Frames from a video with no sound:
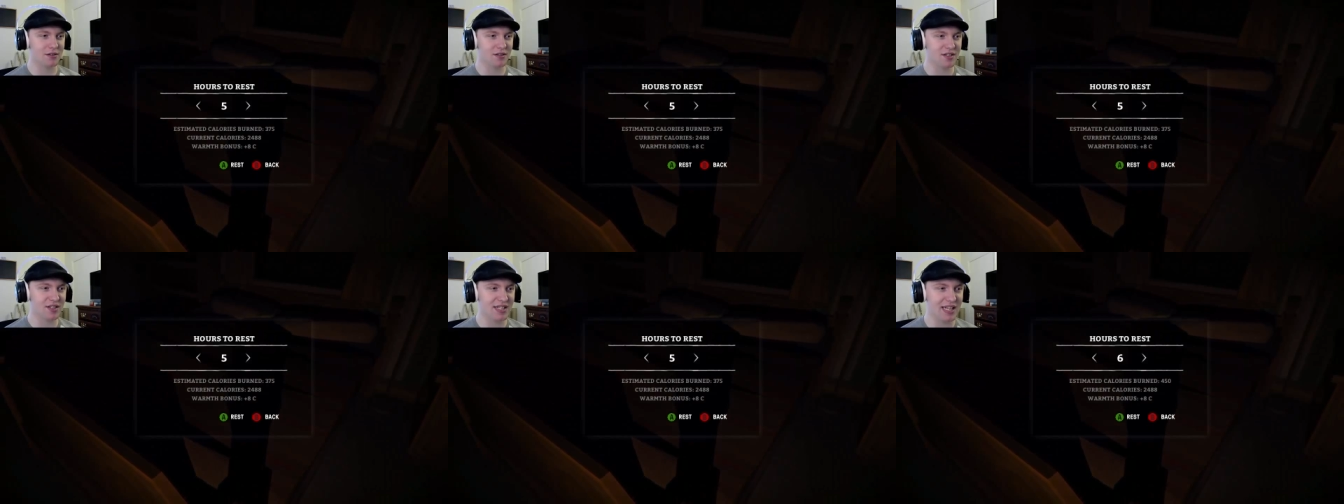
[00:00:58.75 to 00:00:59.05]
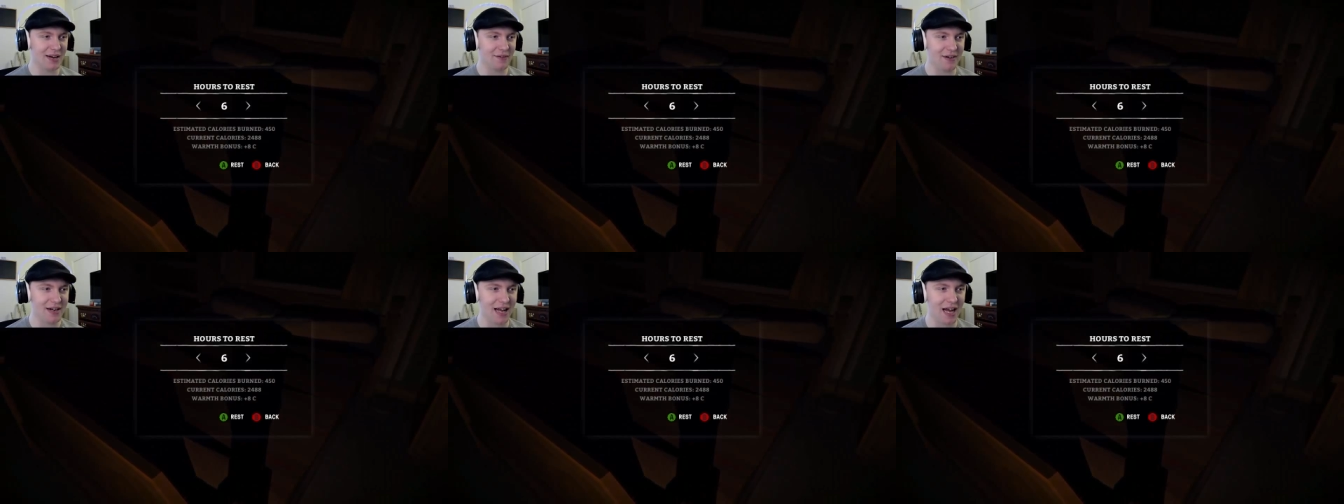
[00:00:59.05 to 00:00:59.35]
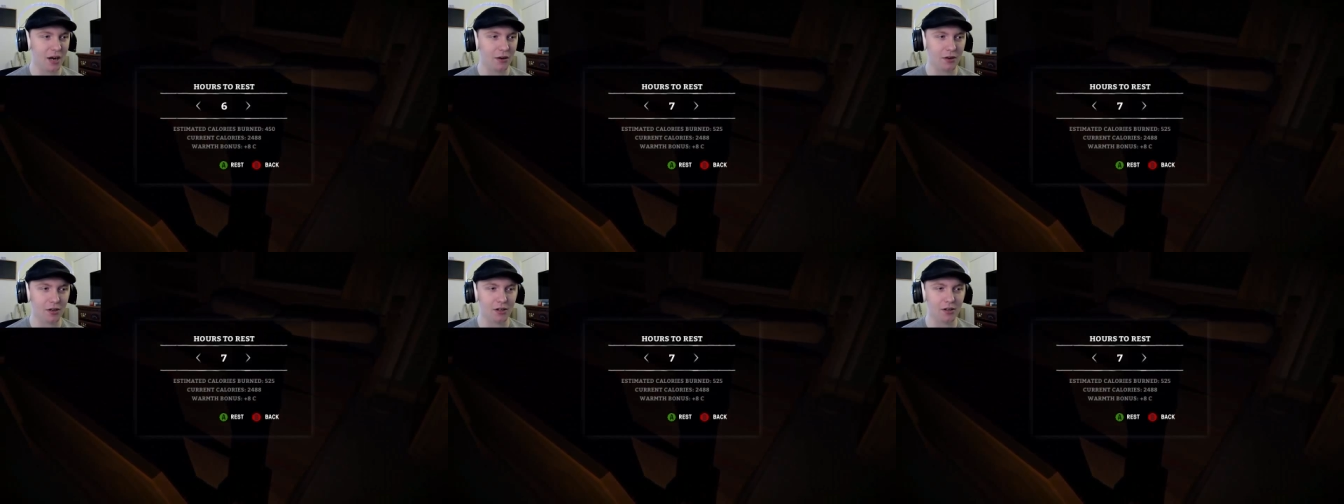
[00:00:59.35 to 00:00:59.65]
seven
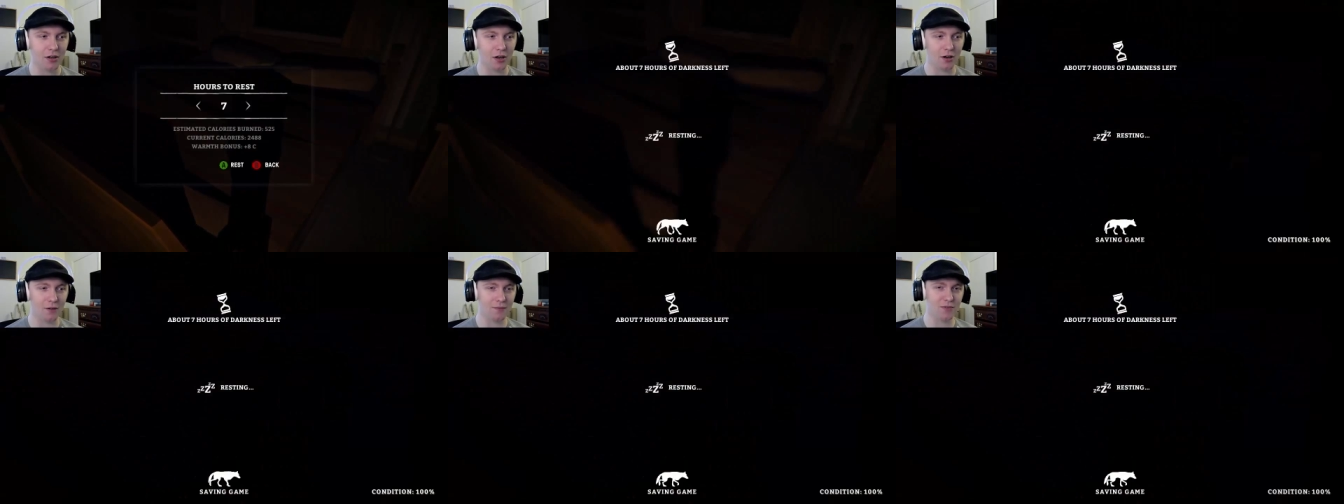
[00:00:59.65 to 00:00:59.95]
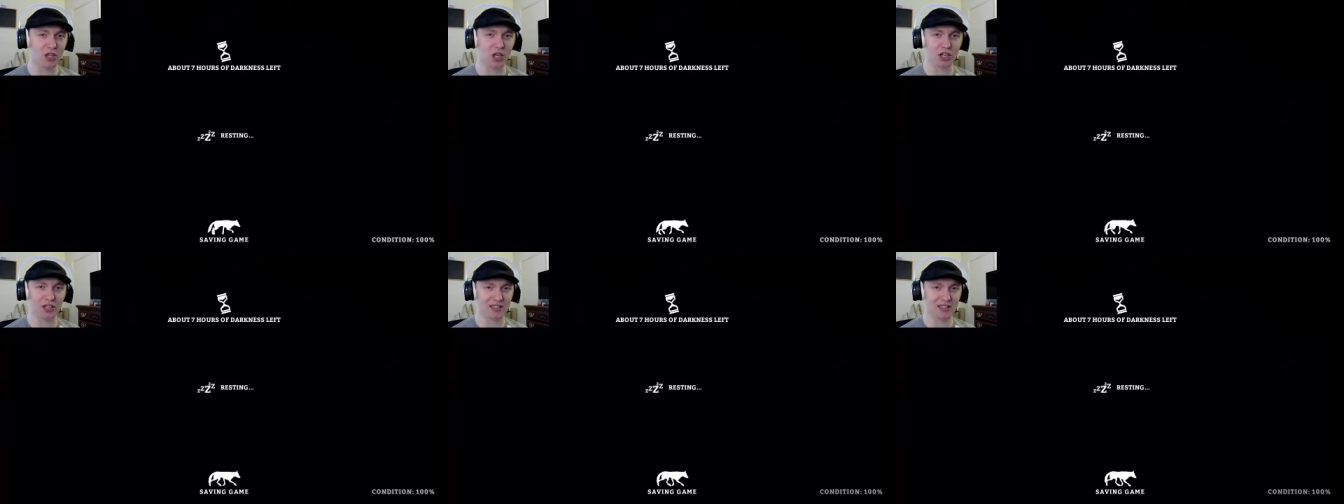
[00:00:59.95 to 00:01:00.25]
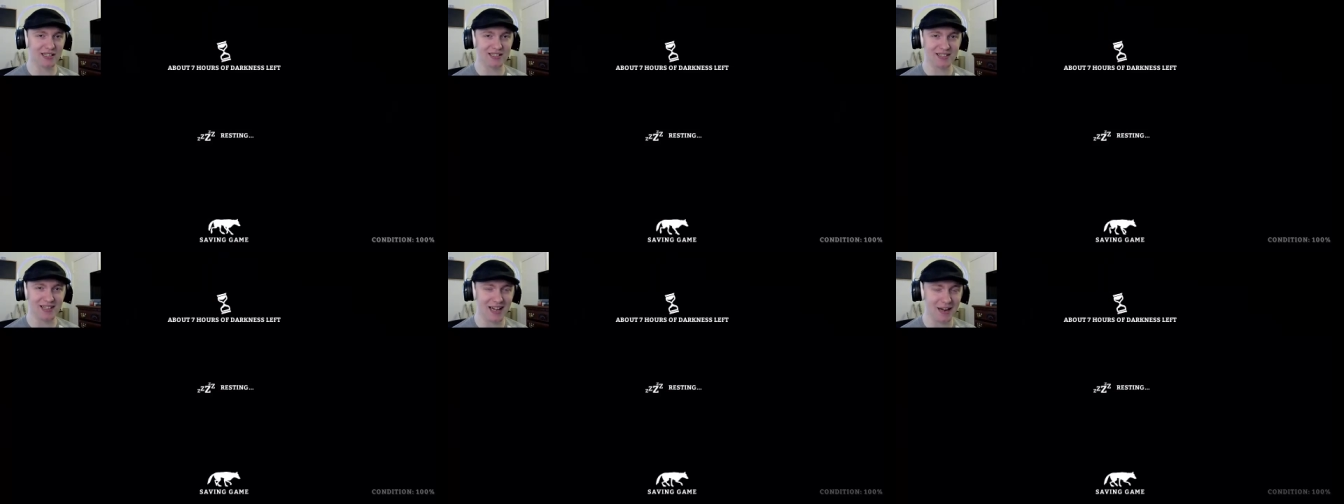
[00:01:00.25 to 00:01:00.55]
hour of
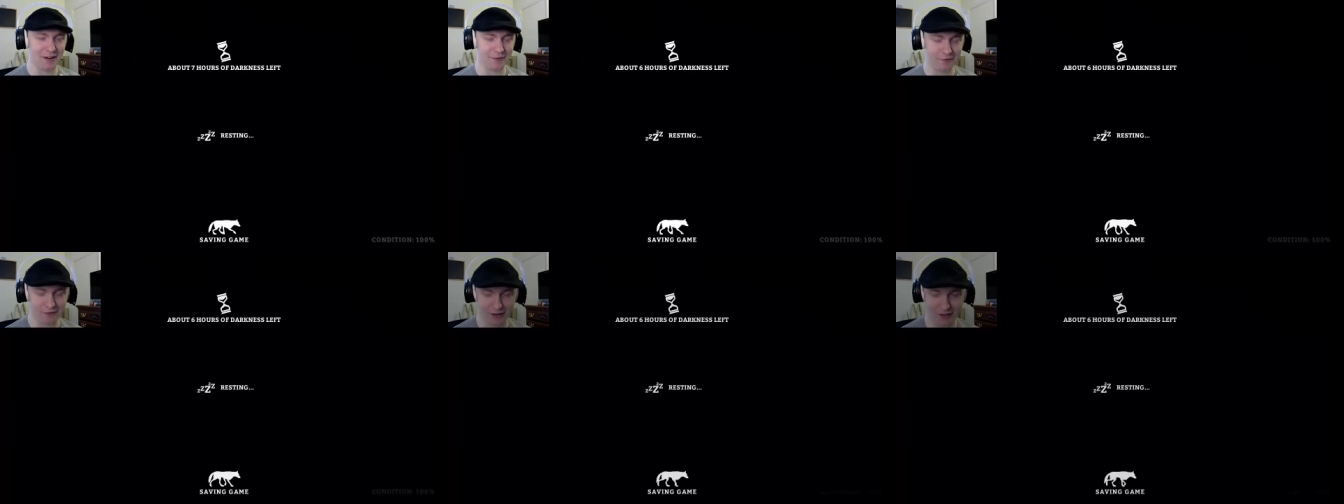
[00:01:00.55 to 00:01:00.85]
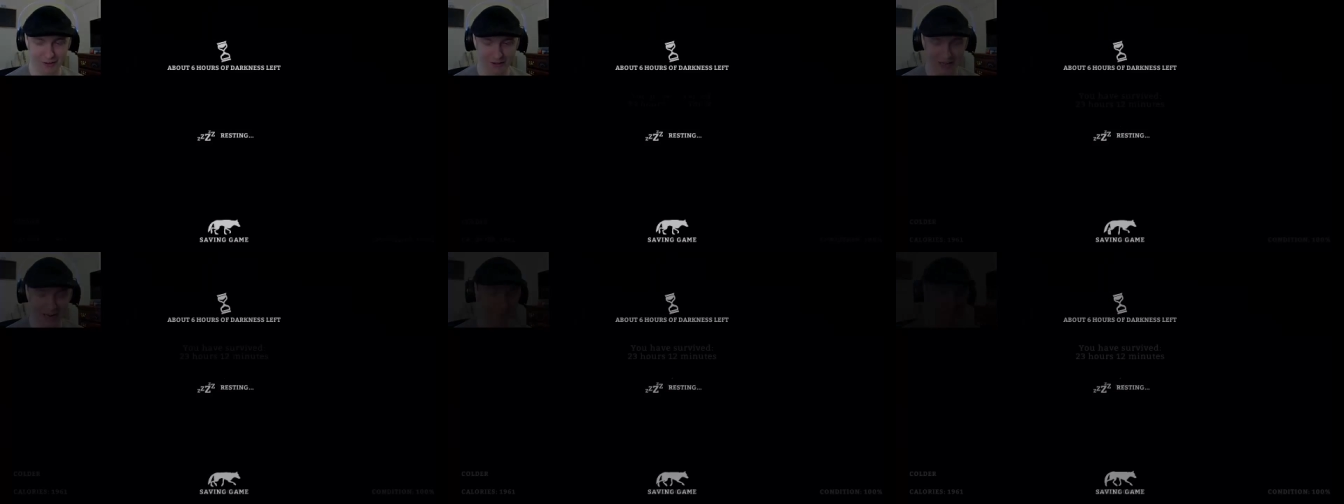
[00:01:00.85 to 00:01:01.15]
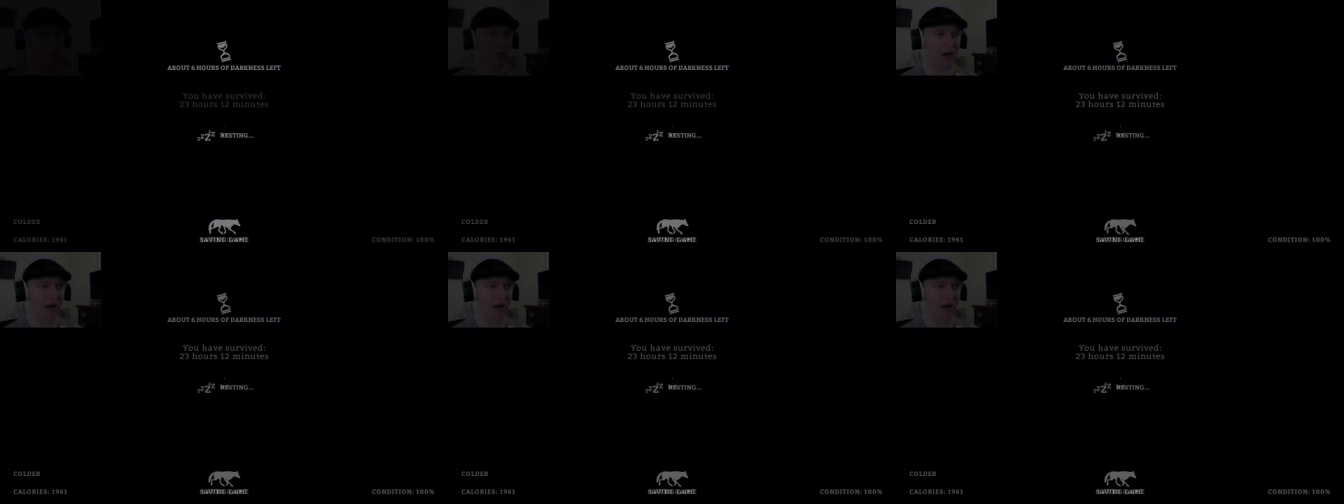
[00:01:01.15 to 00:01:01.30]
darkness life. Fuck that.